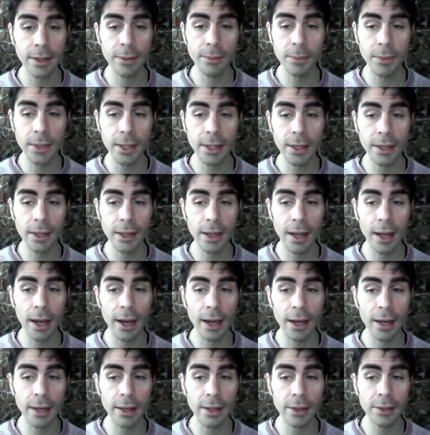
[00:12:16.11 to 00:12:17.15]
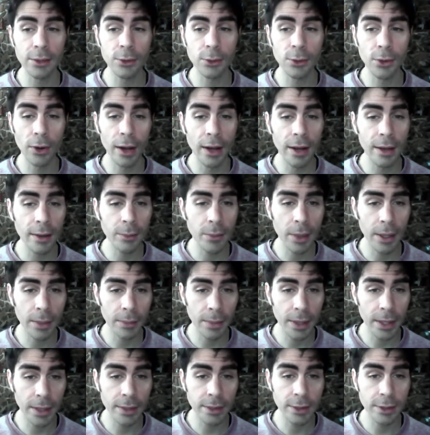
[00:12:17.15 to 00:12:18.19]
is something I
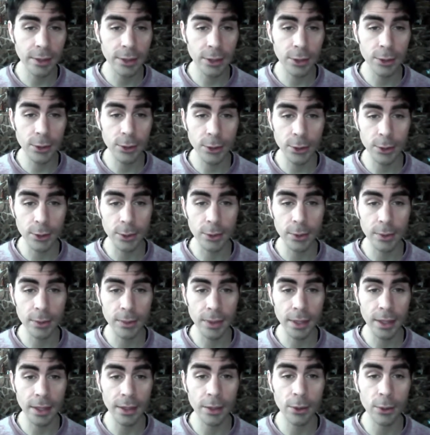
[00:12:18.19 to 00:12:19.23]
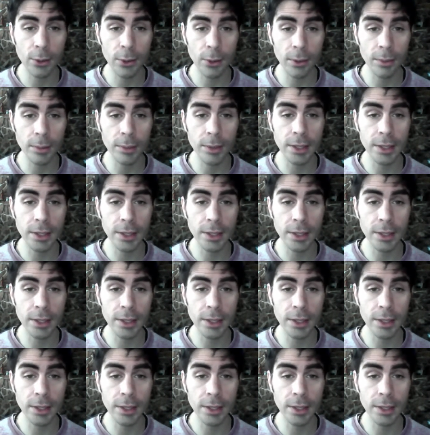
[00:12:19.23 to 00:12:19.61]
try my best to do,